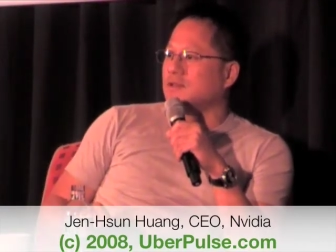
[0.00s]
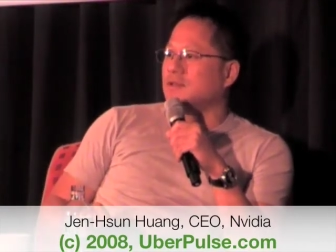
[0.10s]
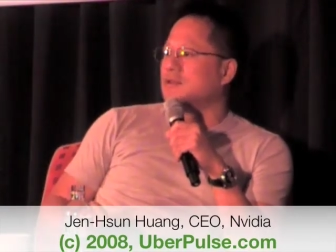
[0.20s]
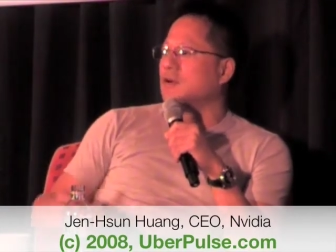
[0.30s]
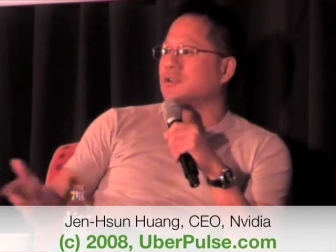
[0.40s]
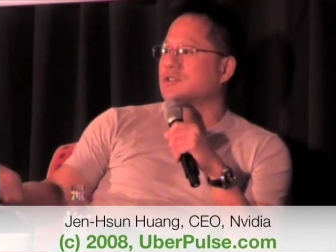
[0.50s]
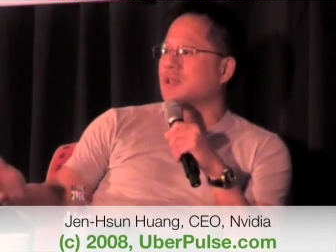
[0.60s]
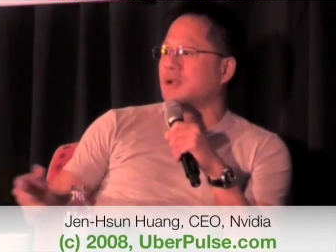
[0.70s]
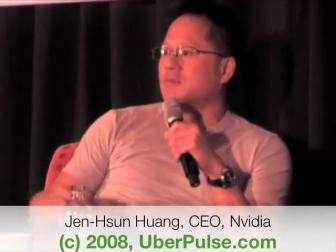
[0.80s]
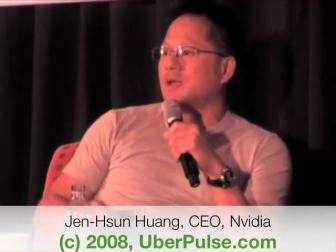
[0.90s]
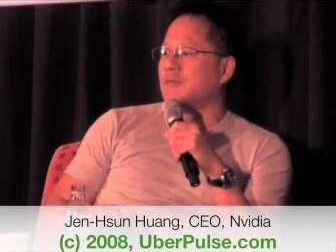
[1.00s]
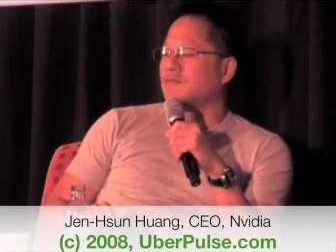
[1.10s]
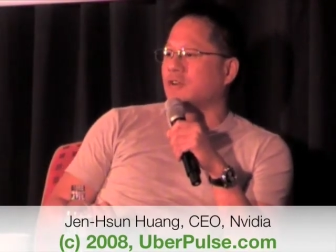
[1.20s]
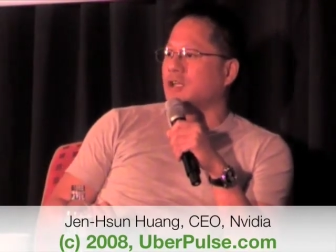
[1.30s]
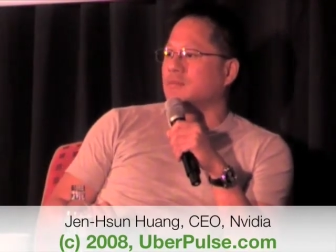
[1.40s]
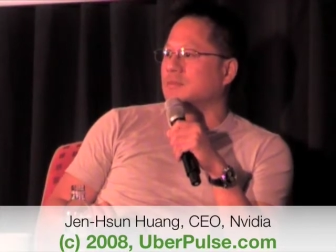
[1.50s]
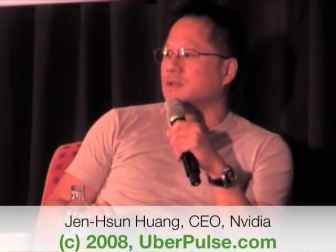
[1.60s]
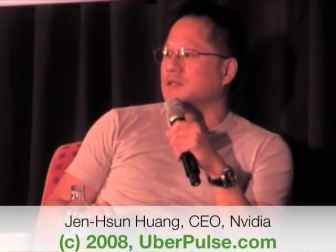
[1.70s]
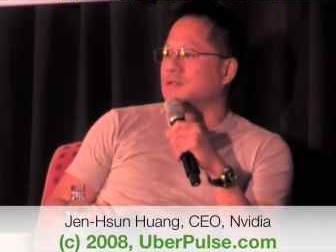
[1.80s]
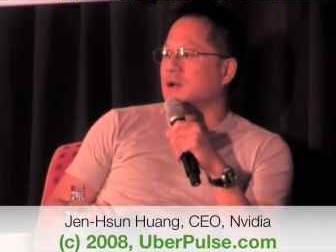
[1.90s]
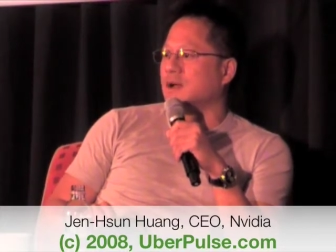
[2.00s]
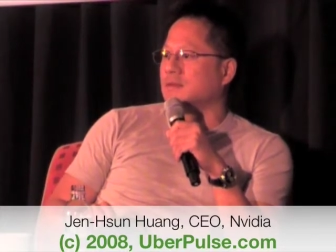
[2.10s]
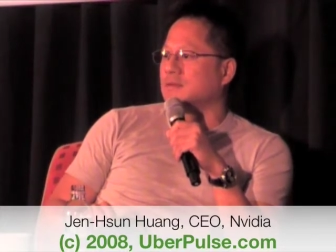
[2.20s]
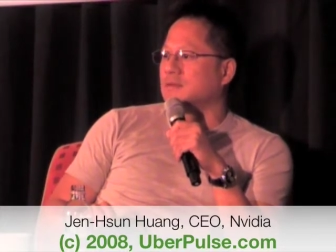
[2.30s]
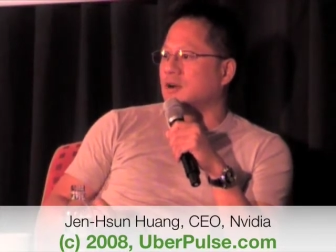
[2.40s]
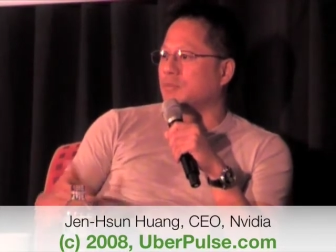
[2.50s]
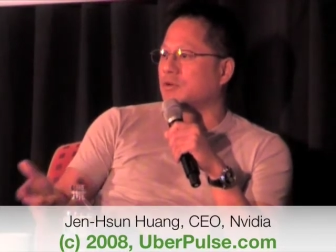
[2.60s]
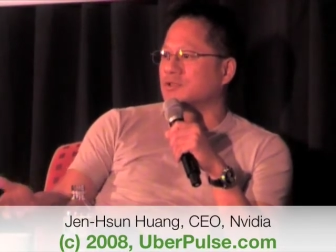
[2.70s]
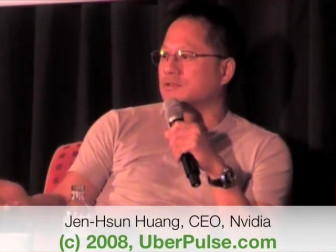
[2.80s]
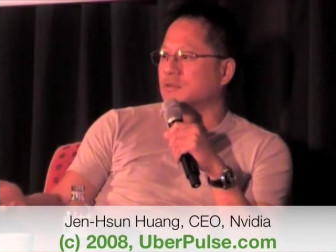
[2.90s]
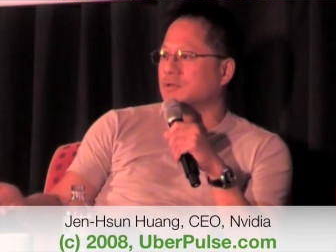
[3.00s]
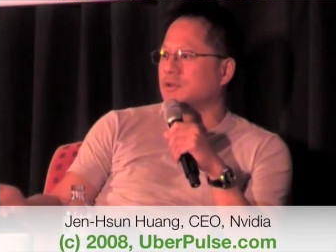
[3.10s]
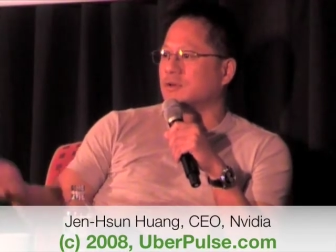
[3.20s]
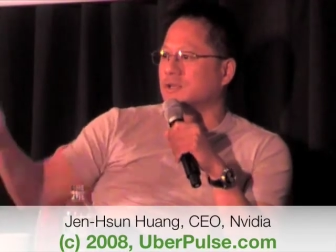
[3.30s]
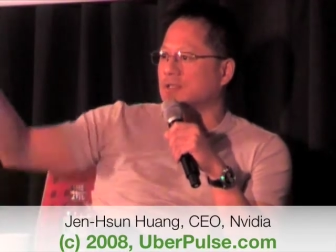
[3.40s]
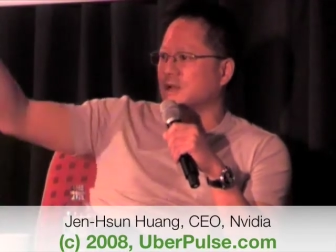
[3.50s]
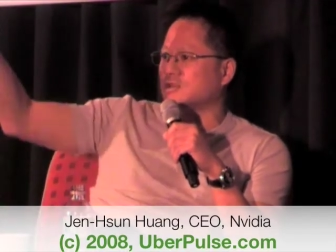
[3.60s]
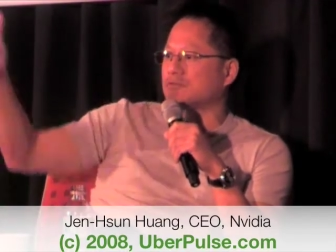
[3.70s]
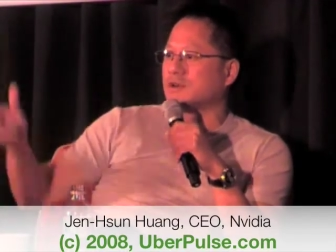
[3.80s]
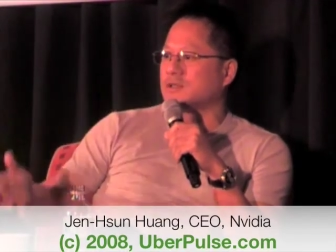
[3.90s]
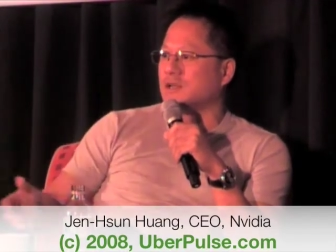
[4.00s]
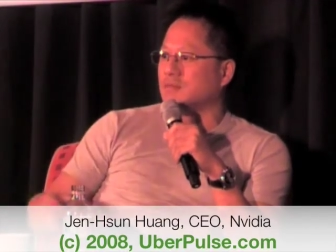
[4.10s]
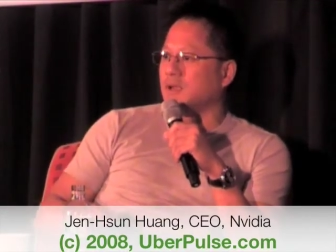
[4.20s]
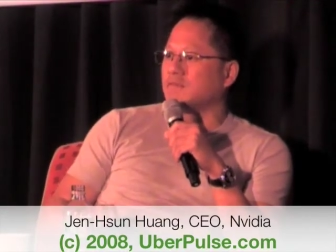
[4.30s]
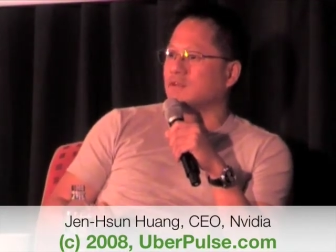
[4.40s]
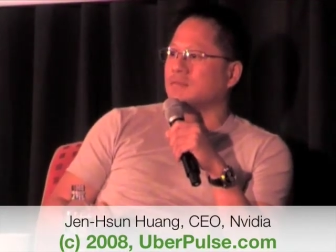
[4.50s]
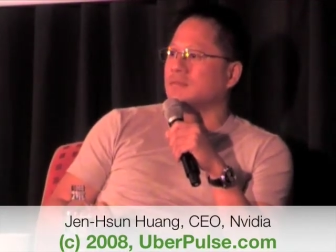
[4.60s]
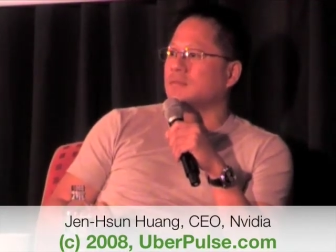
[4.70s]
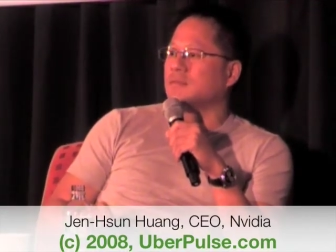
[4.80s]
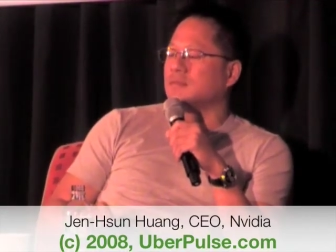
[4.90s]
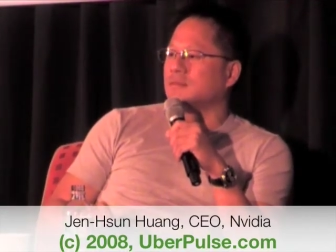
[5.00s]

do you notice that a mainframe is not, our personal computer is not a shrunk down mainframe?